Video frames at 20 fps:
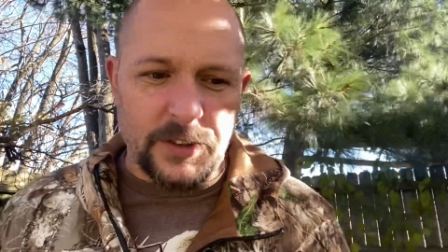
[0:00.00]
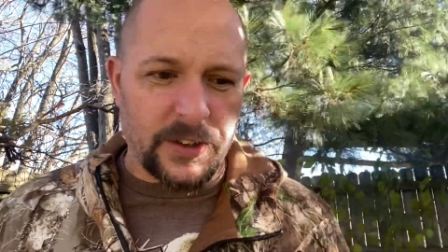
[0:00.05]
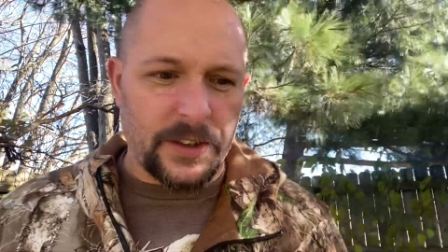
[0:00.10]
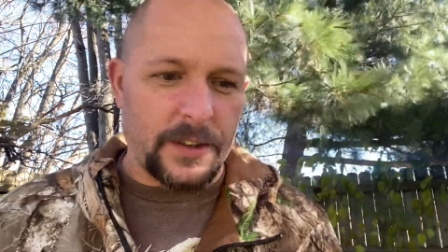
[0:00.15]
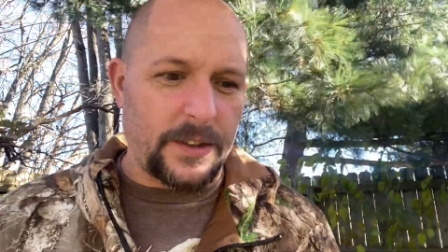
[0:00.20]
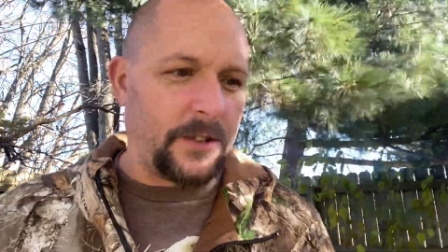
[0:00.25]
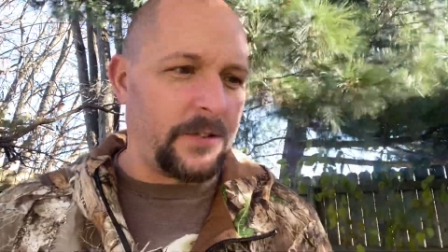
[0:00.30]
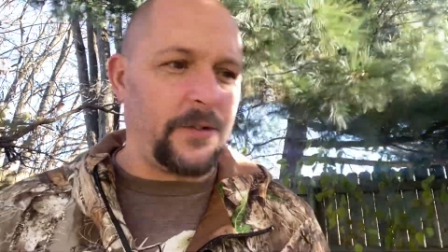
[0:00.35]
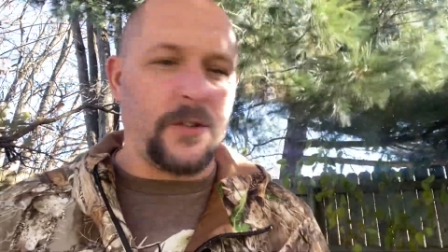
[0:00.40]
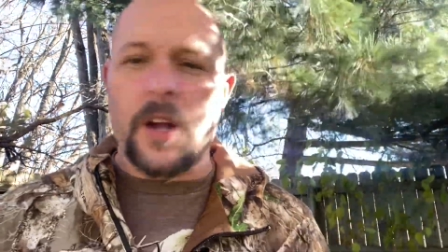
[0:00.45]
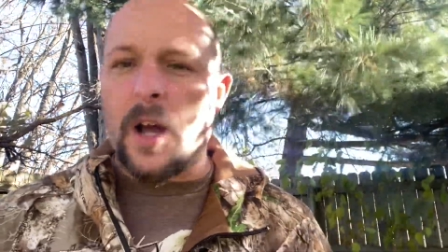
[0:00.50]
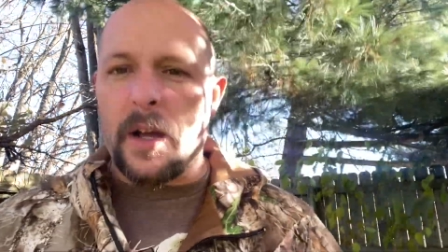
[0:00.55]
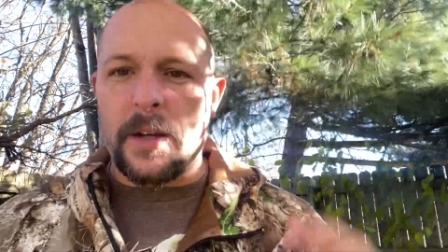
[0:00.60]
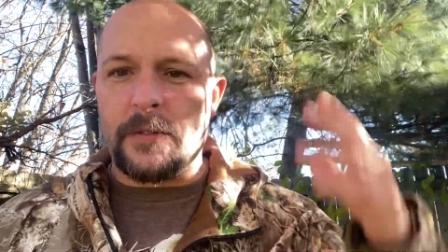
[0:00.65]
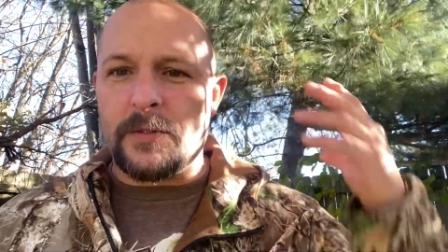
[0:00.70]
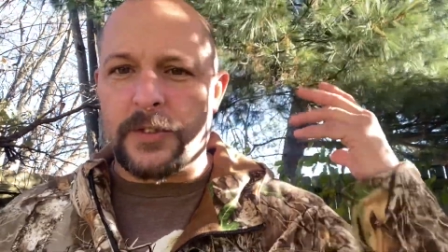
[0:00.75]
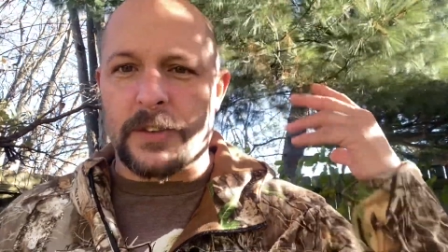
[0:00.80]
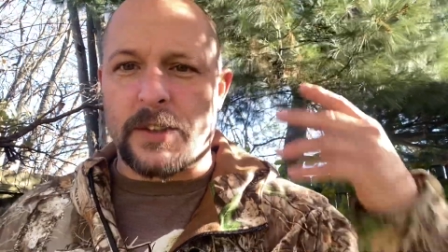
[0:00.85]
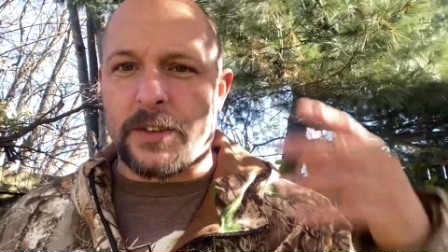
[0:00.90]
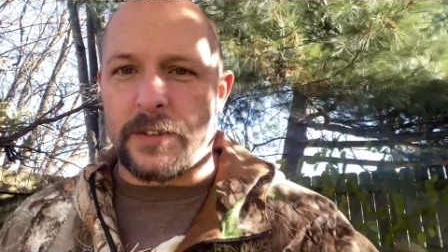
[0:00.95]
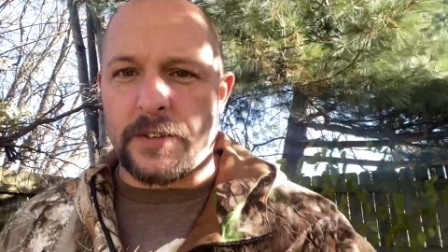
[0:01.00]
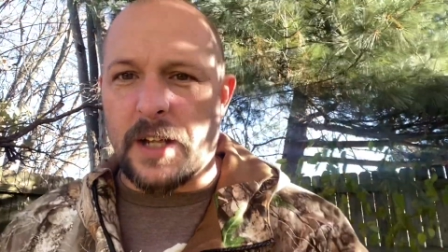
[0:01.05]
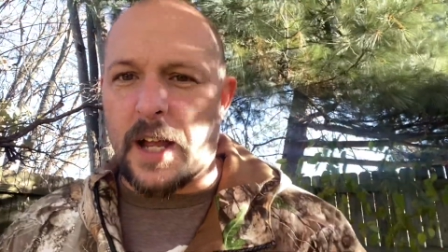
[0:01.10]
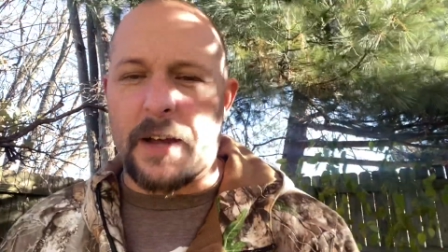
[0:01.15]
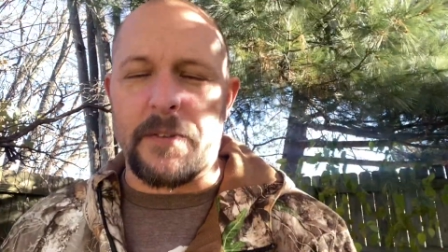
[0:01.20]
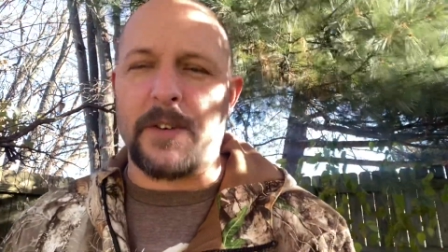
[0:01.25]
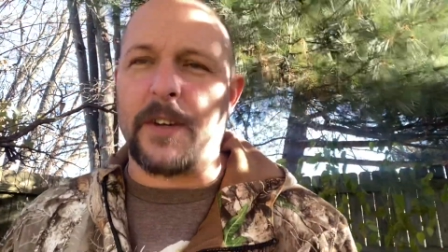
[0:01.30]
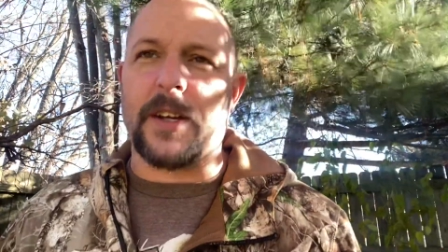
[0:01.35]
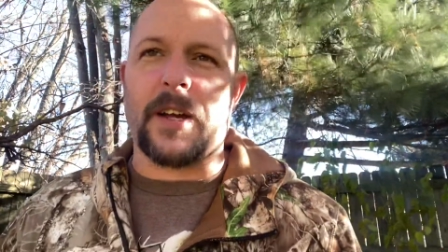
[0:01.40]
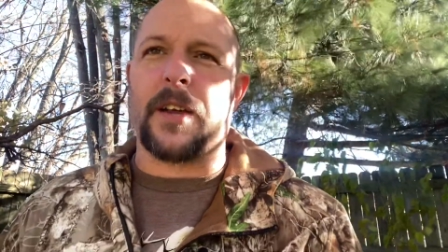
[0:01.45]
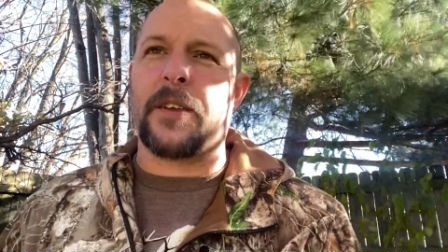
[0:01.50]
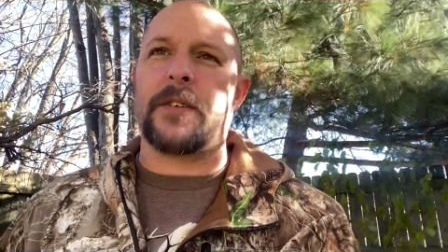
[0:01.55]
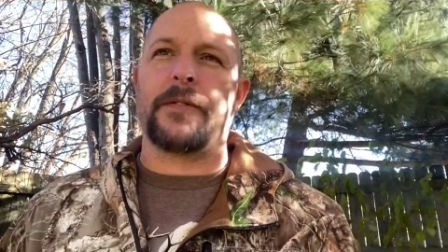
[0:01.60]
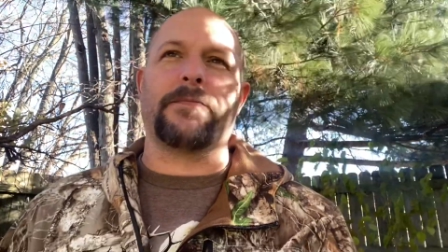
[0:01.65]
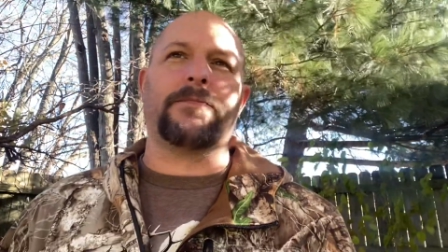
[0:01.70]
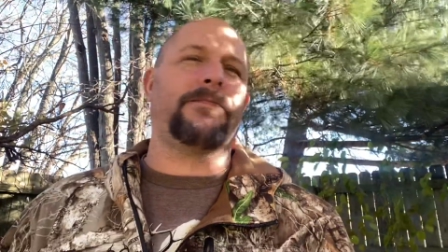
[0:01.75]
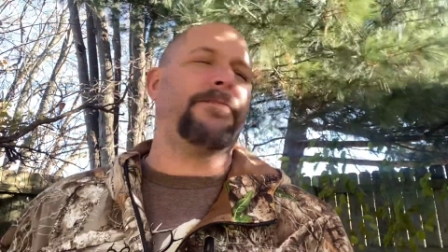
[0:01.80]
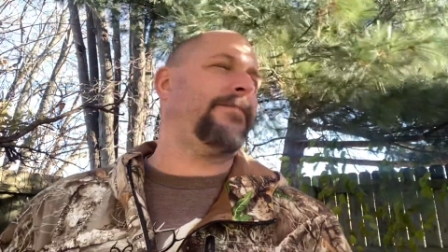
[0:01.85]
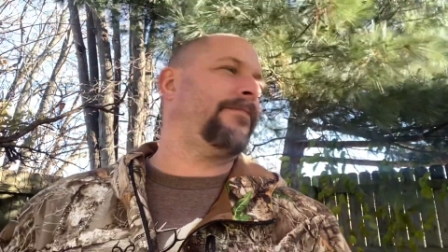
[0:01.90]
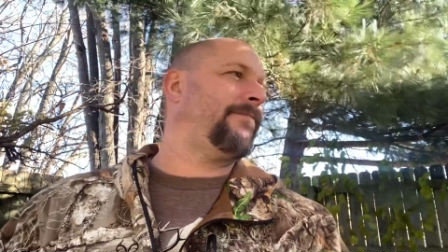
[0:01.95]
and knives and every other
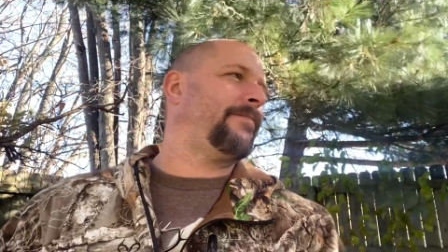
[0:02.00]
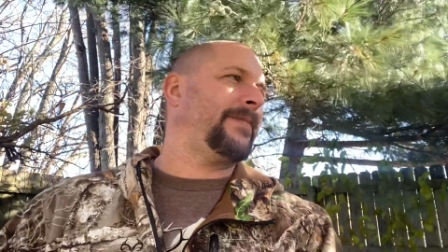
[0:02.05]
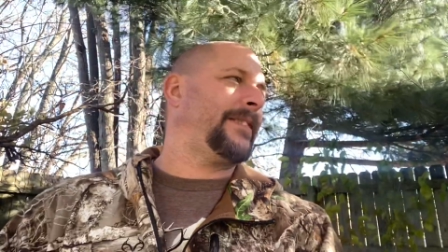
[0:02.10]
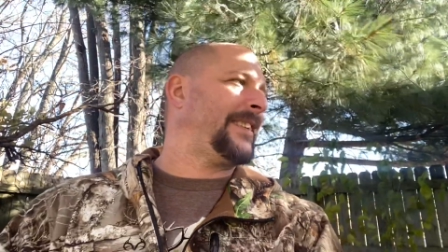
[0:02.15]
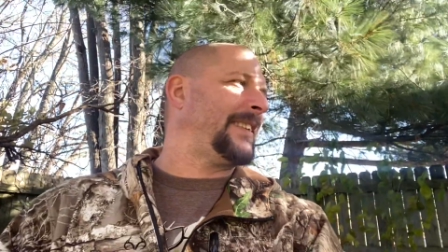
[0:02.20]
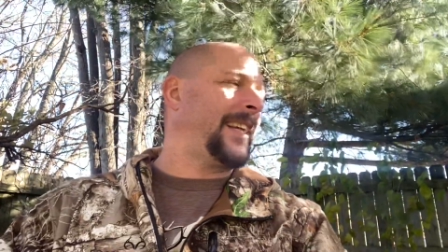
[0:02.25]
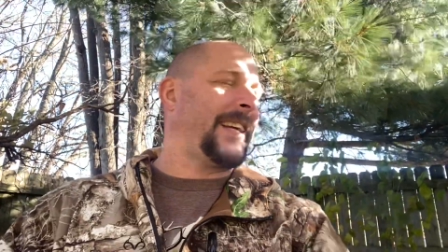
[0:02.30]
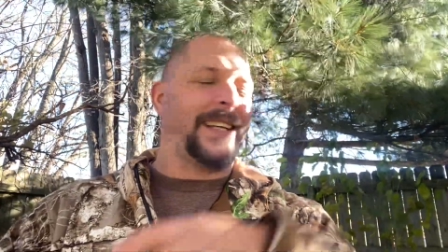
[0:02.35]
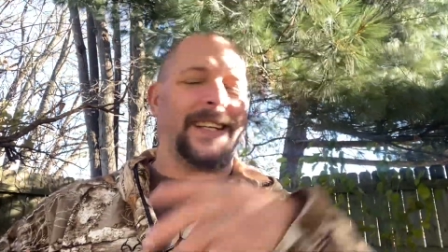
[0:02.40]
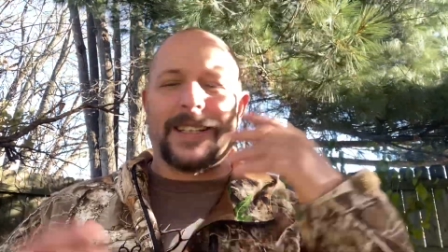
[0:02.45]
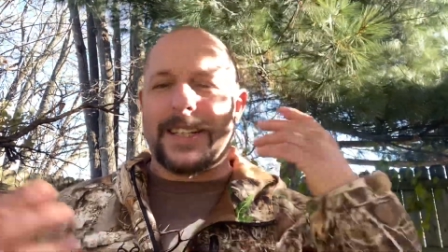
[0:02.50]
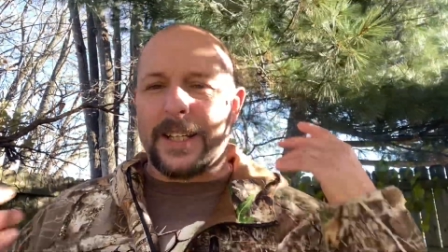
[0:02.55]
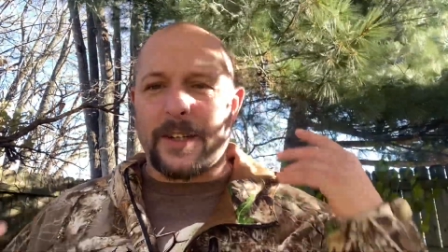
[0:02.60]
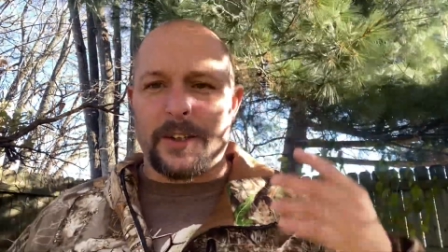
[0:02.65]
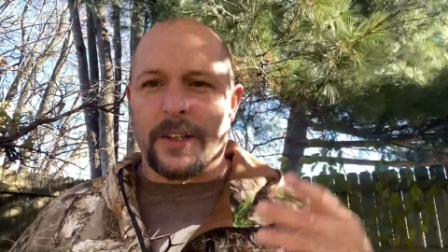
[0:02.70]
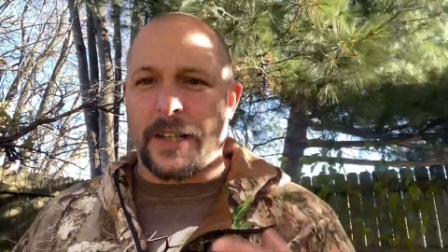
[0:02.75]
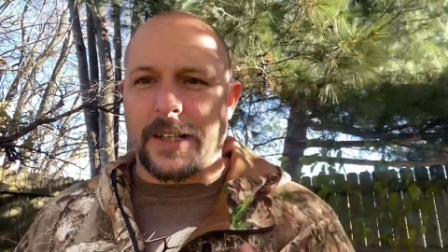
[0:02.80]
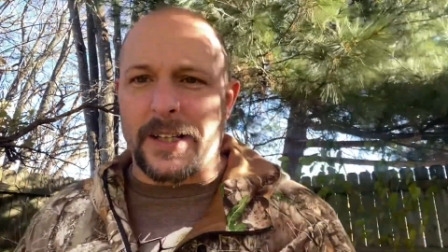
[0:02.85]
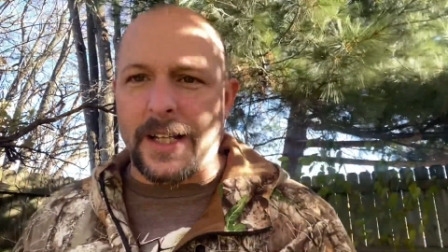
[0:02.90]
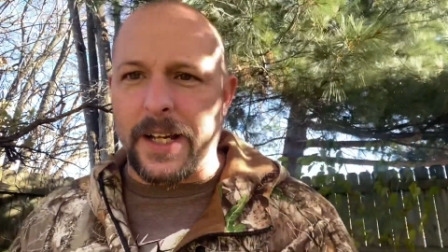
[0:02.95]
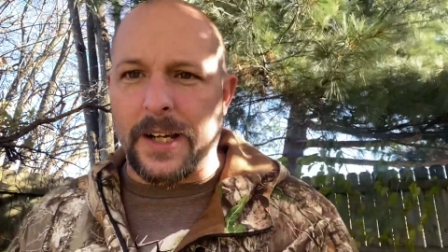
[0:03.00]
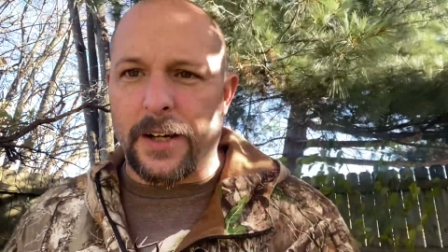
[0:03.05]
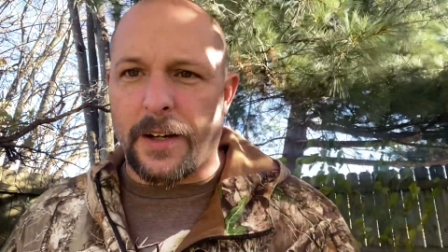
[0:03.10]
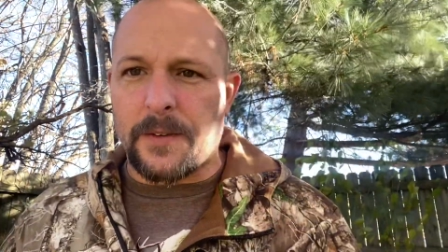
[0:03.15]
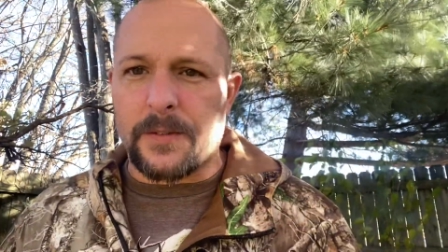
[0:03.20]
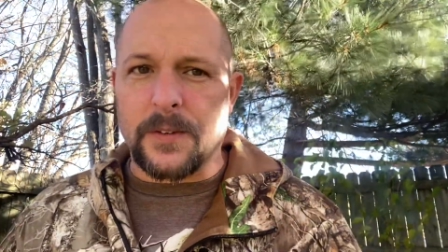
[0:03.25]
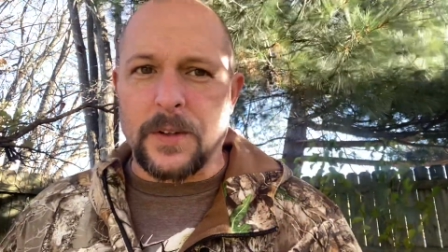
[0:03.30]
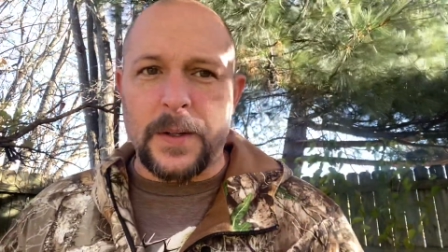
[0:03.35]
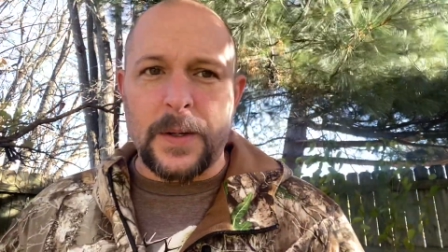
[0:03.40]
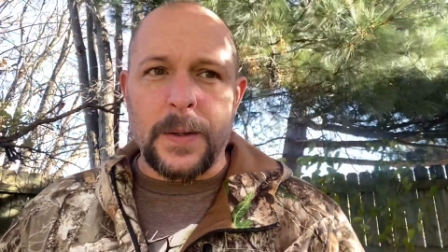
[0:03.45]
stinking thing you can think of,